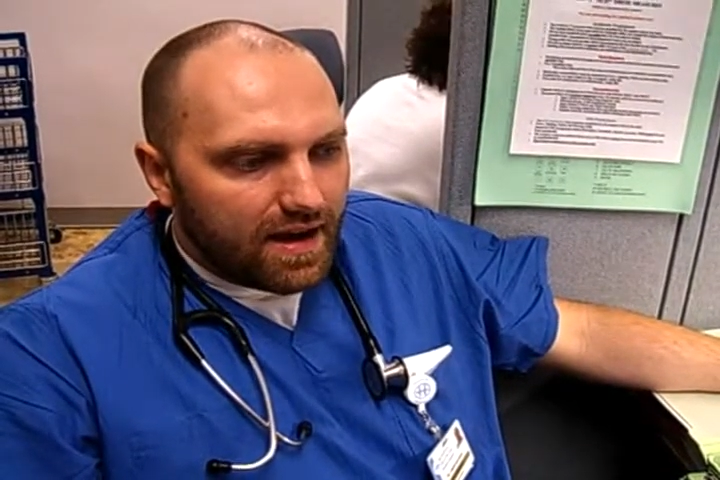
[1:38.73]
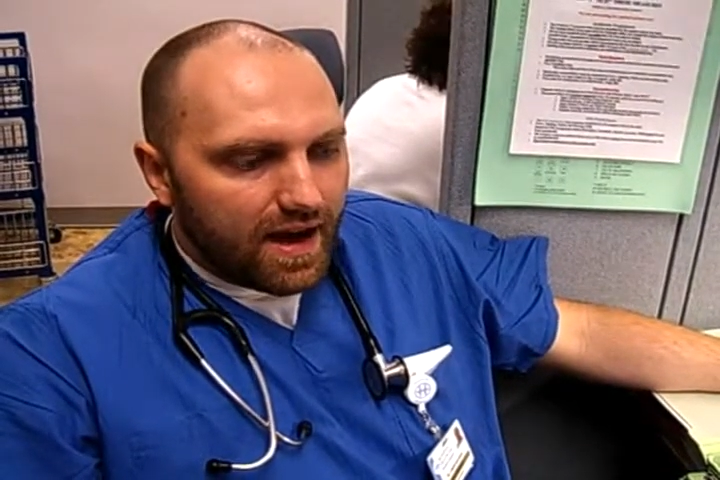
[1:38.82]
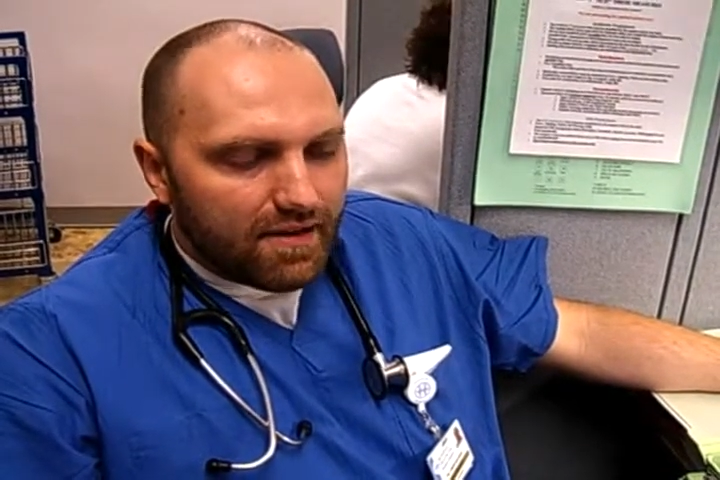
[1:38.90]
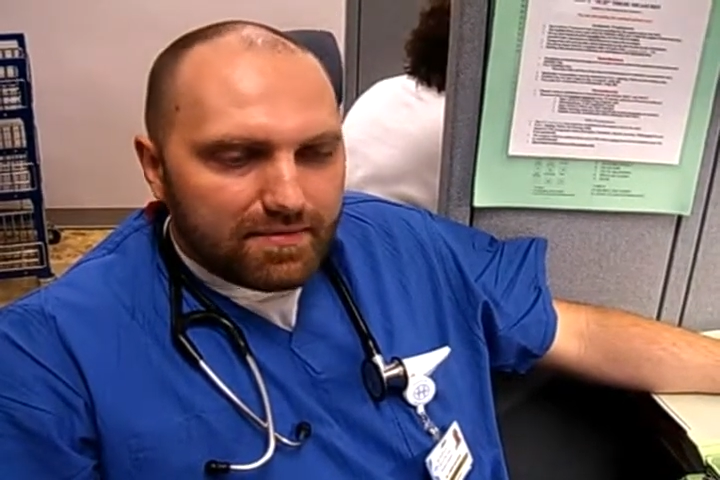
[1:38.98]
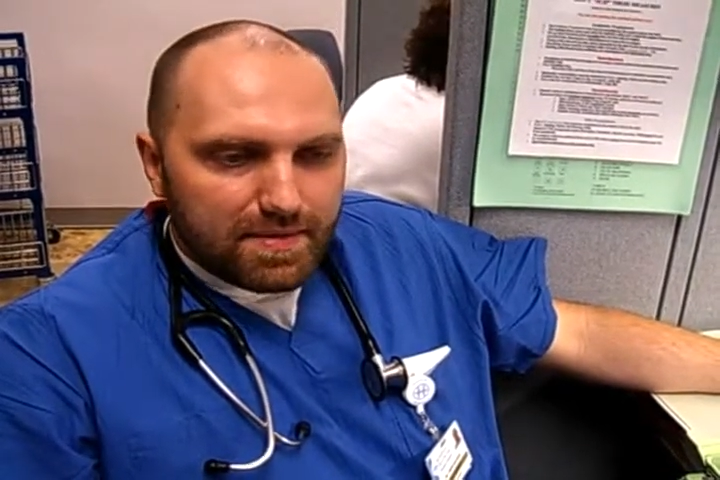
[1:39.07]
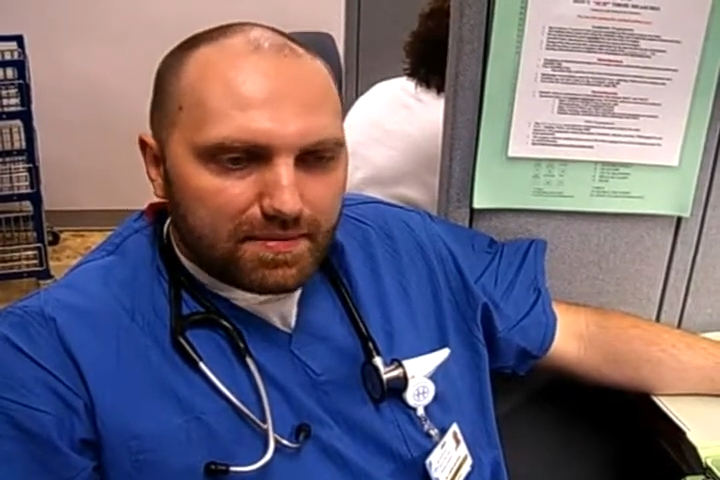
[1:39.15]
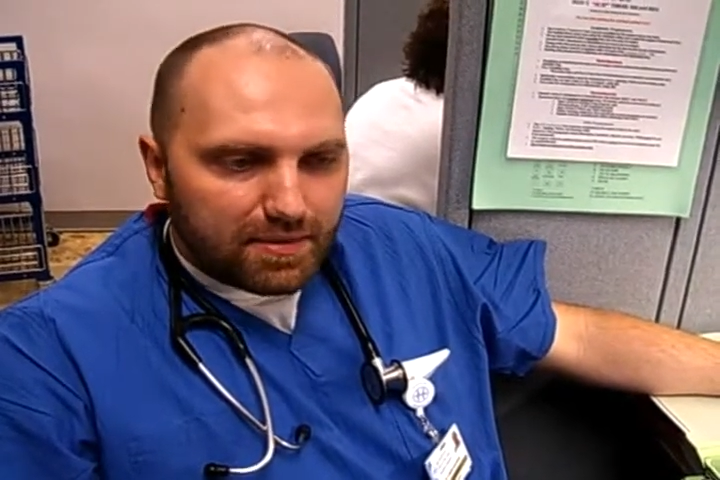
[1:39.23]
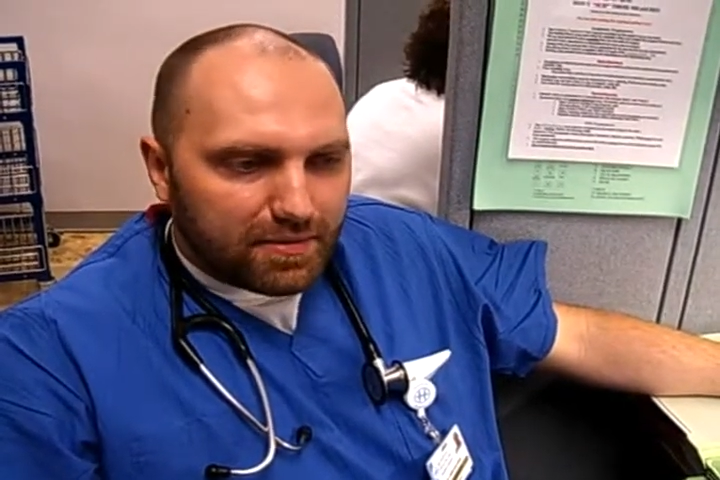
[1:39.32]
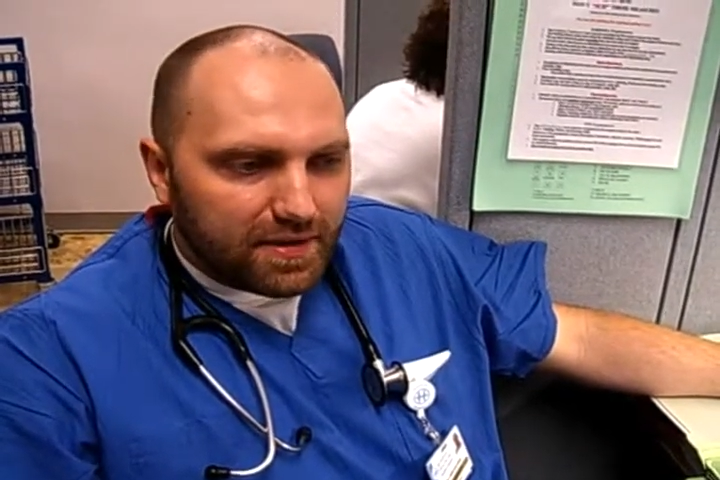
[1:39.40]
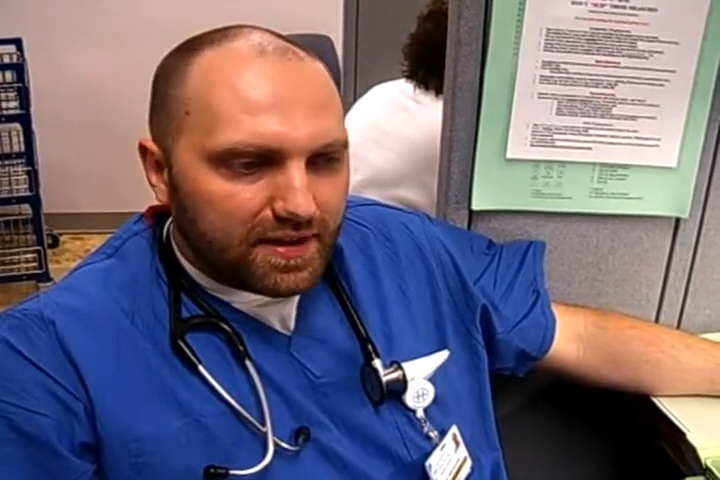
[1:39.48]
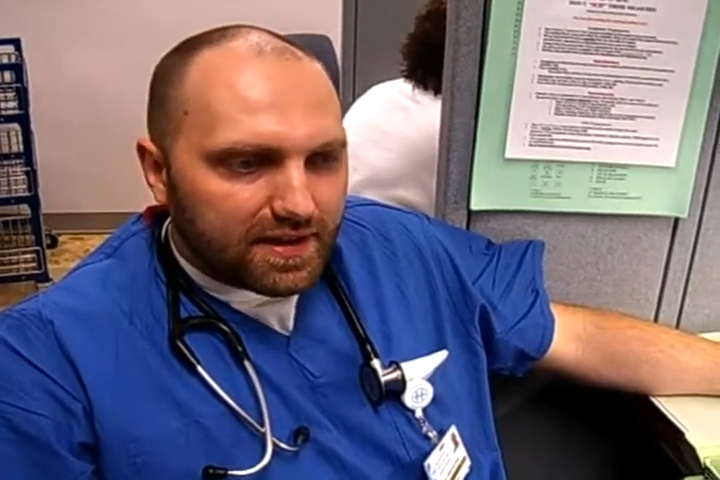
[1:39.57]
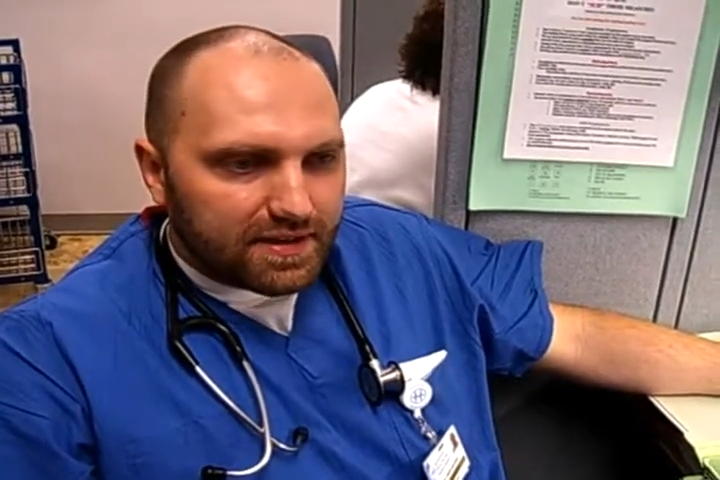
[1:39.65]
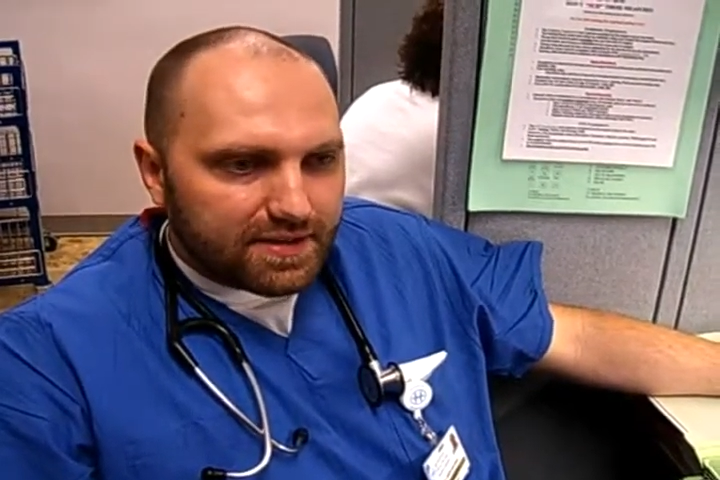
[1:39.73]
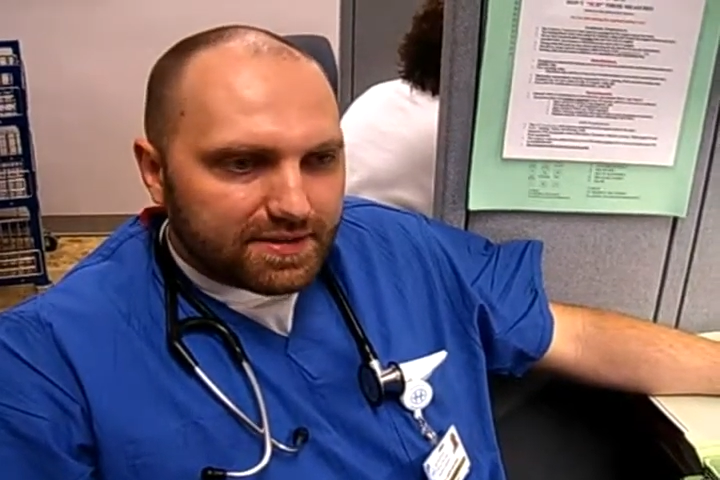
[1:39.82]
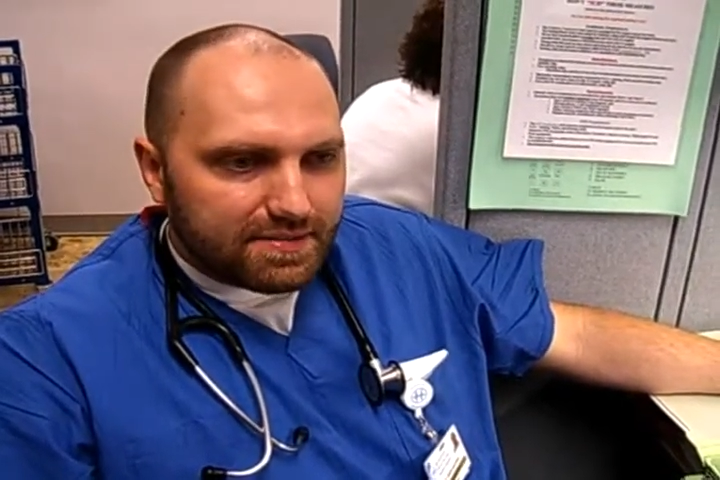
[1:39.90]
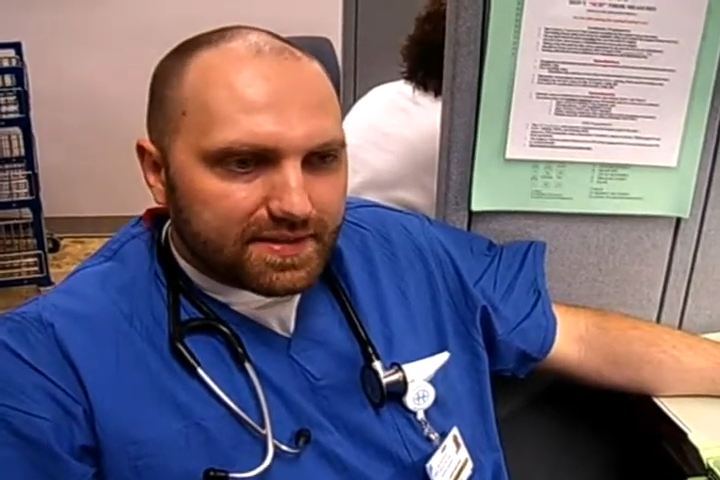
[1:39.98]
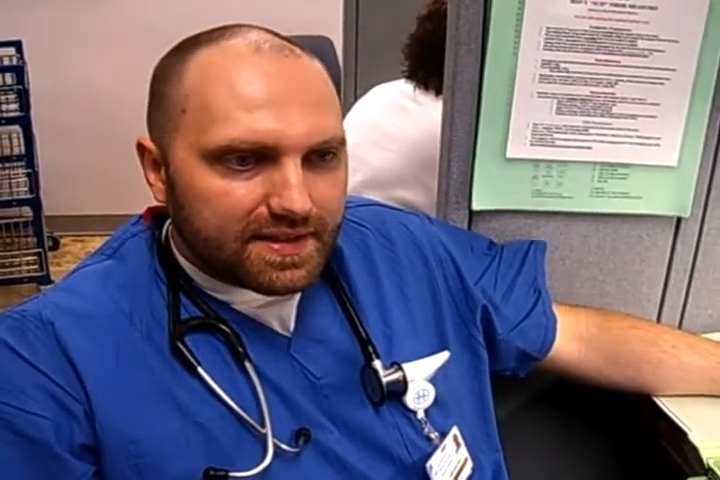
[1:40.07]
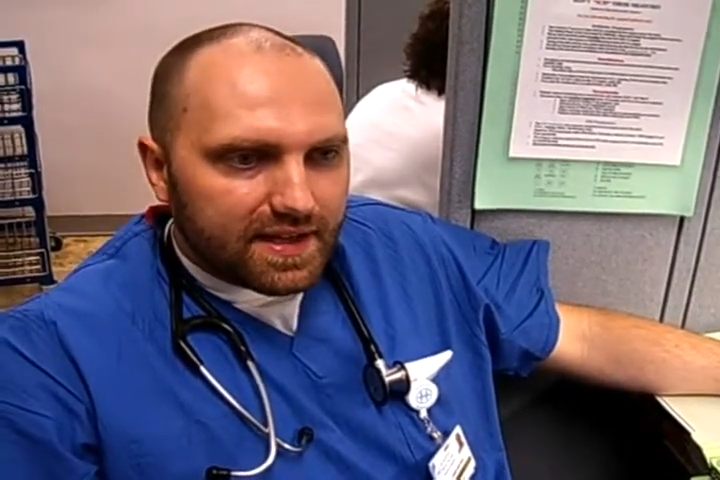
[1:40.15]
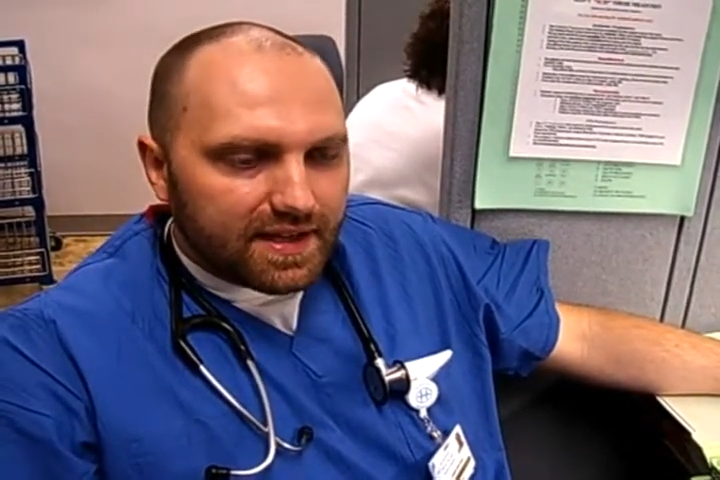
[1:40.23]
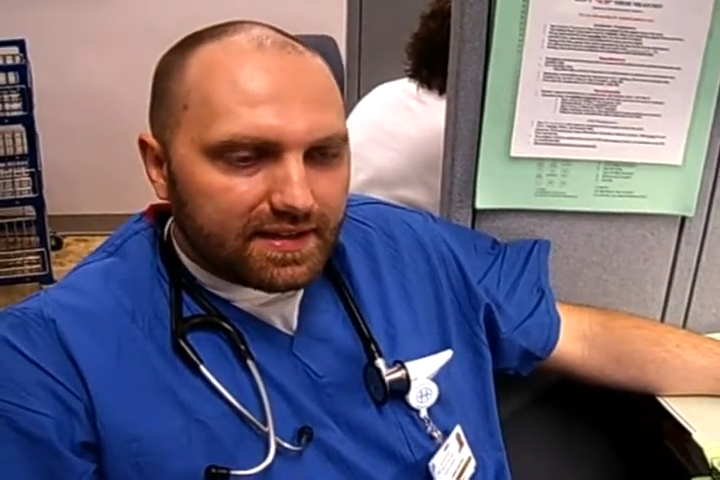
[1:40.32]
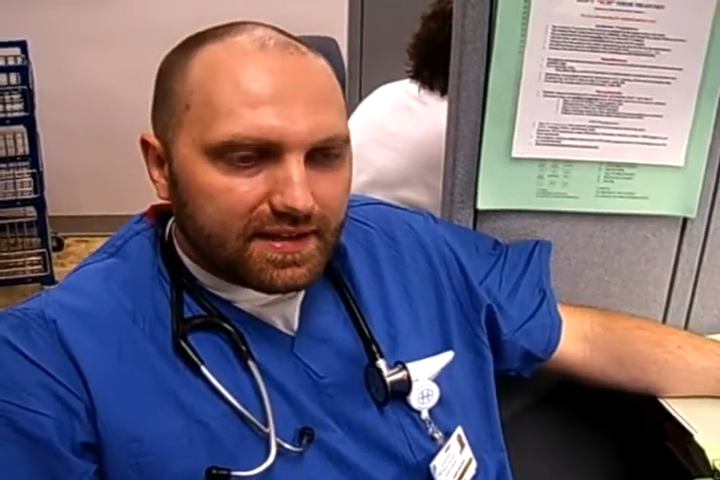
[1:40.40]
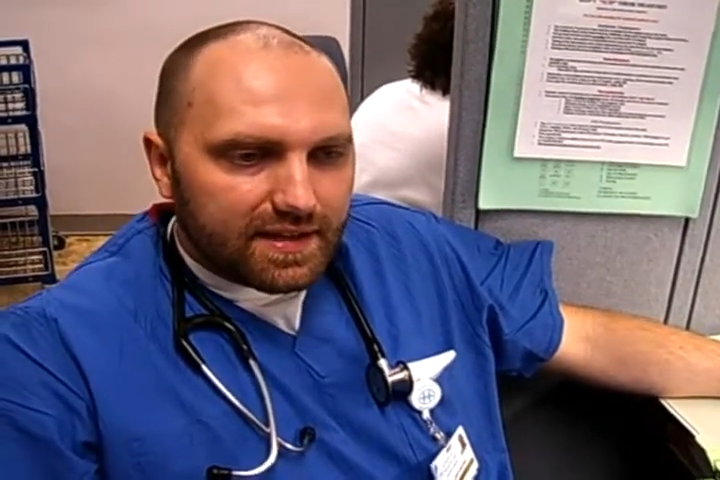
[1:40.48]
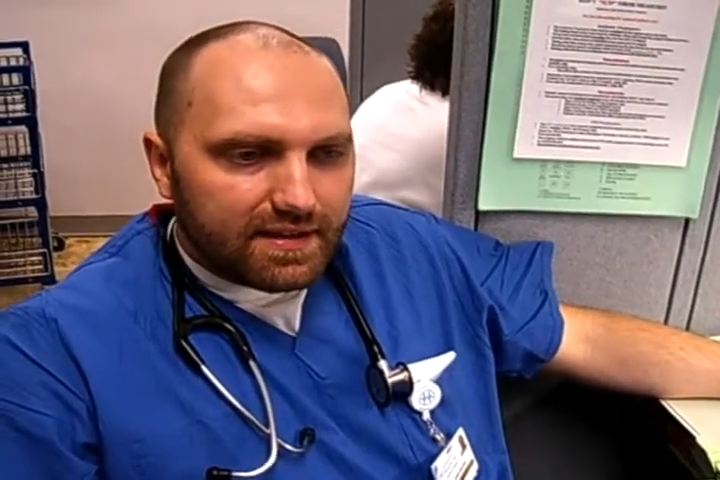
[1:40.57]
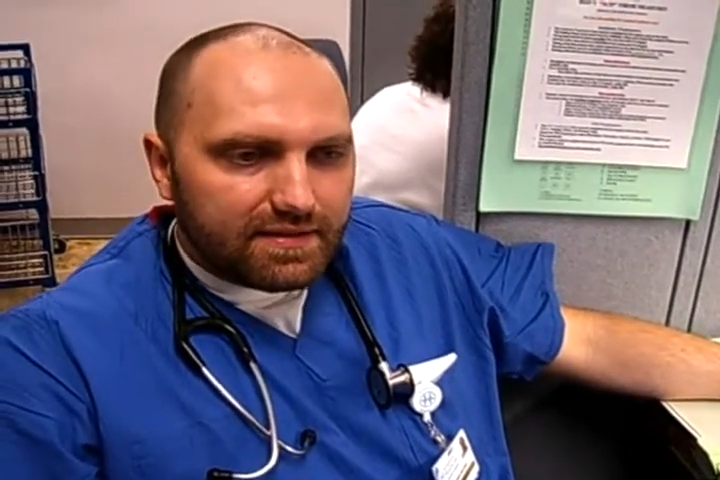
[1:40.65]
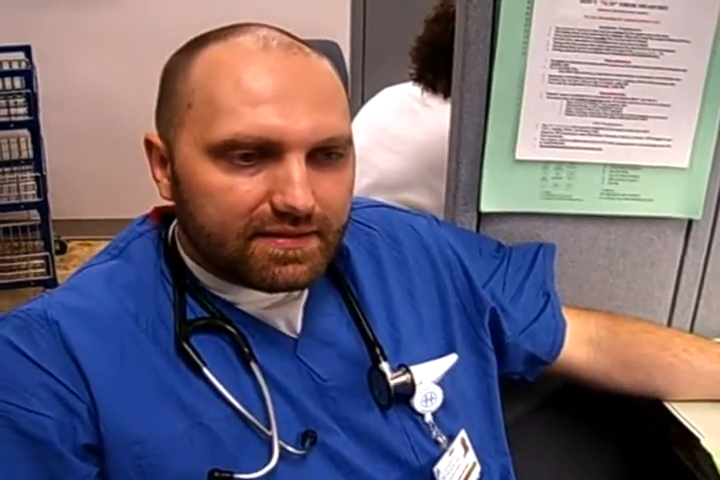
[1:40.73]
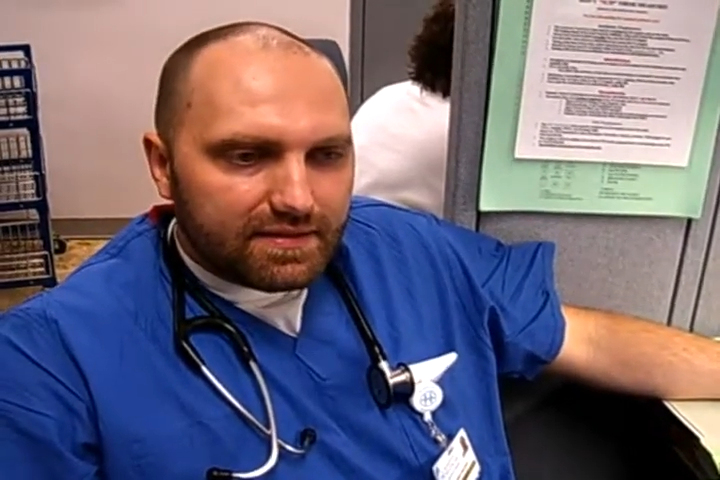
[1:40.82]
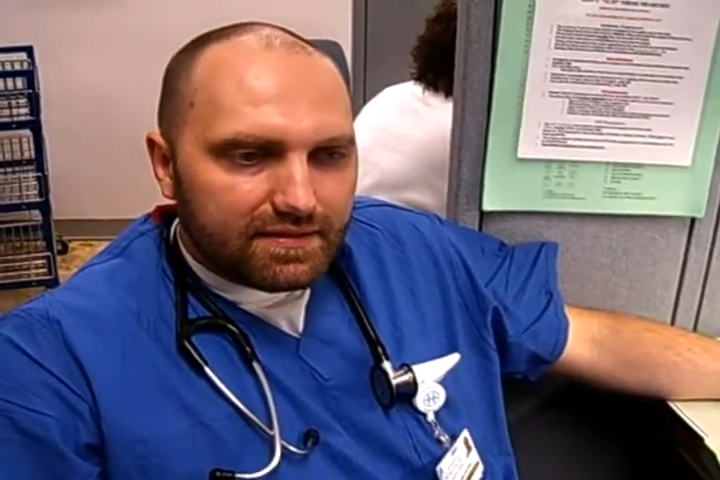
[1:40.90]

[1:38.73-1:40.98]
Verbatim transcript: I remember working on Christmas Day, and then I,